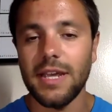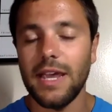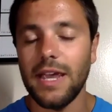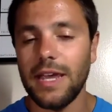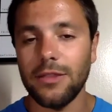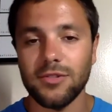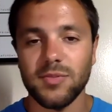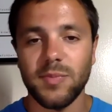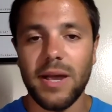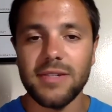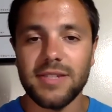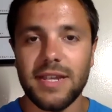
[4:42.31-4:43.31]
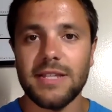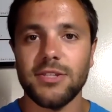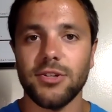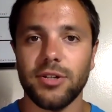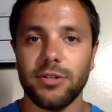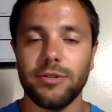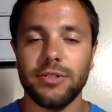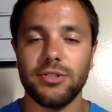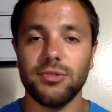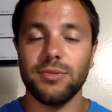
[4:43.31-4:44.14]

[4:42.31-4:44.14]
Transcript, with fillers: And those myosin heads are going to